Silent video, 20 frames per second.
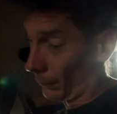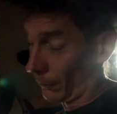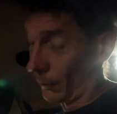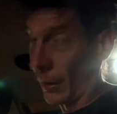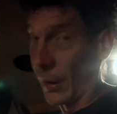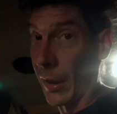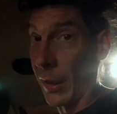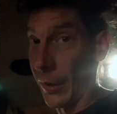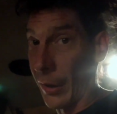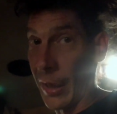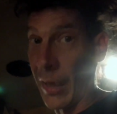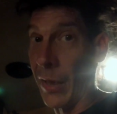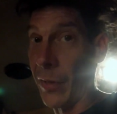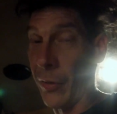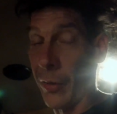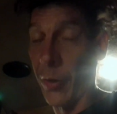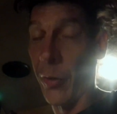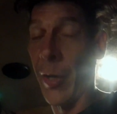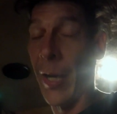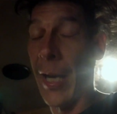and it
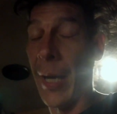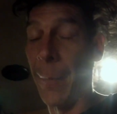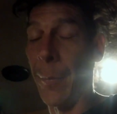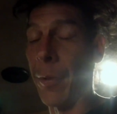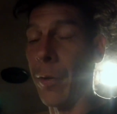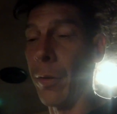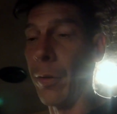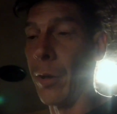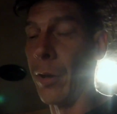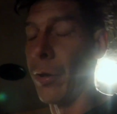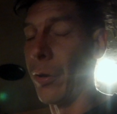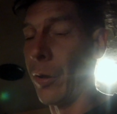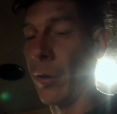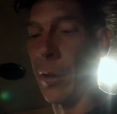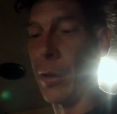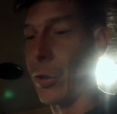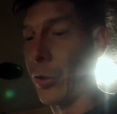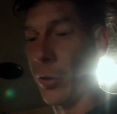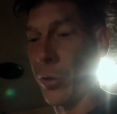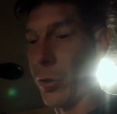still happened.
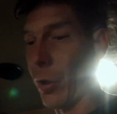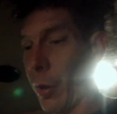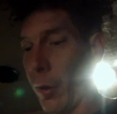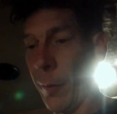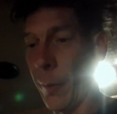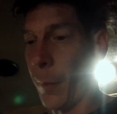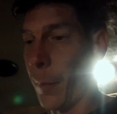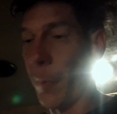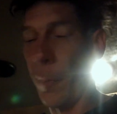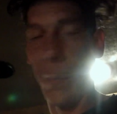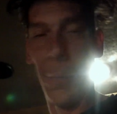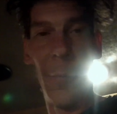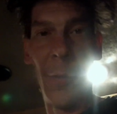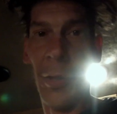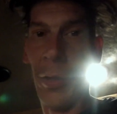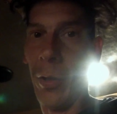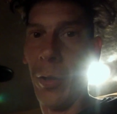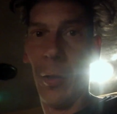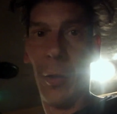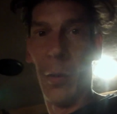It should have.
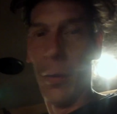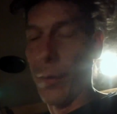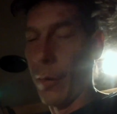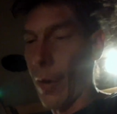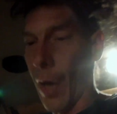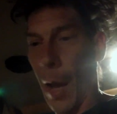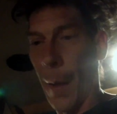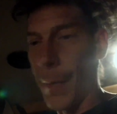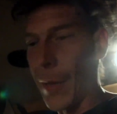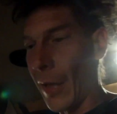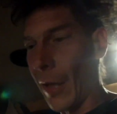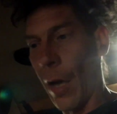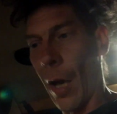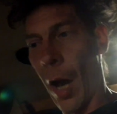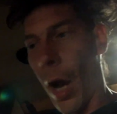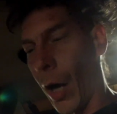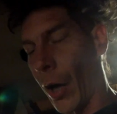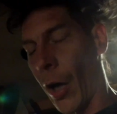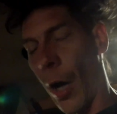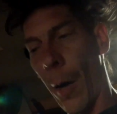I mean,
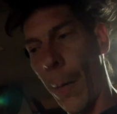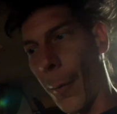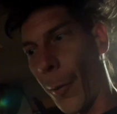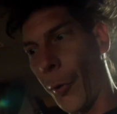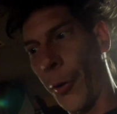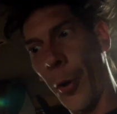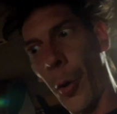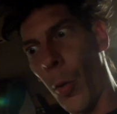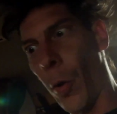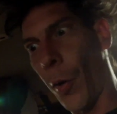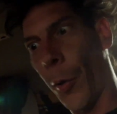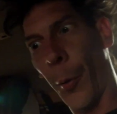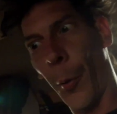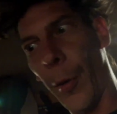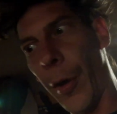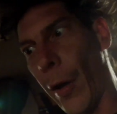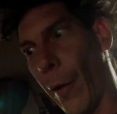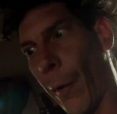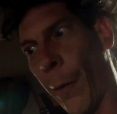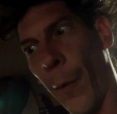a couple, 2 or
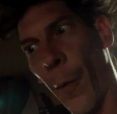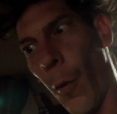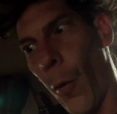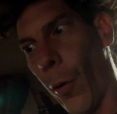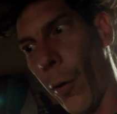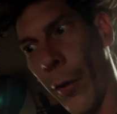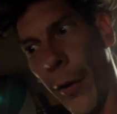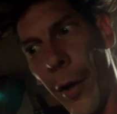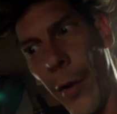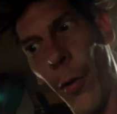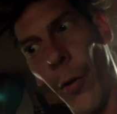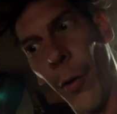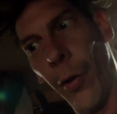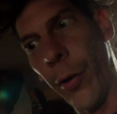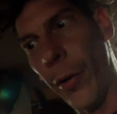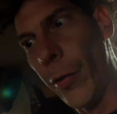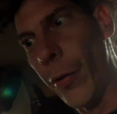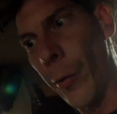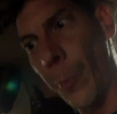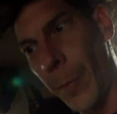3 or 4 little
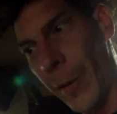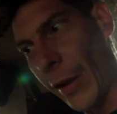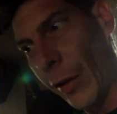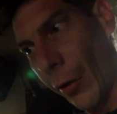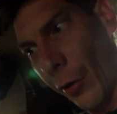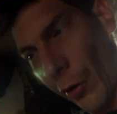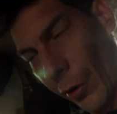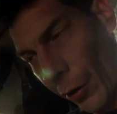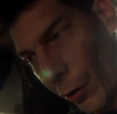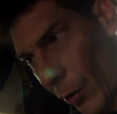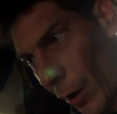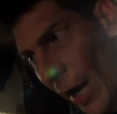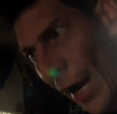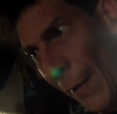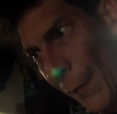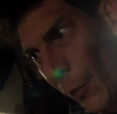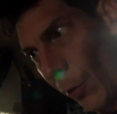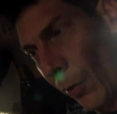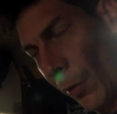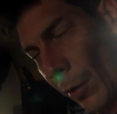loose pieces of
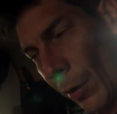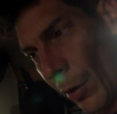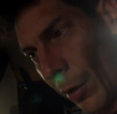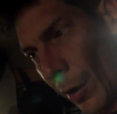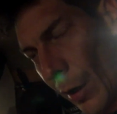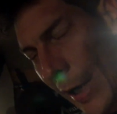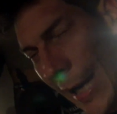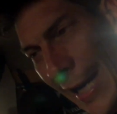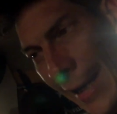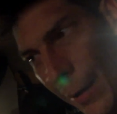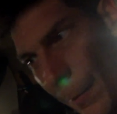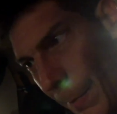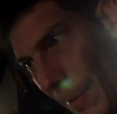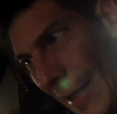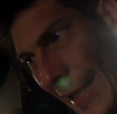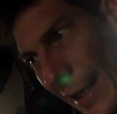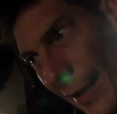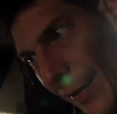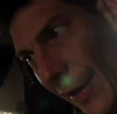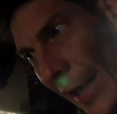gravel had to
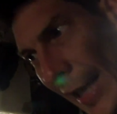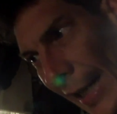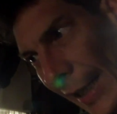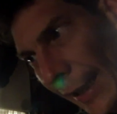be in that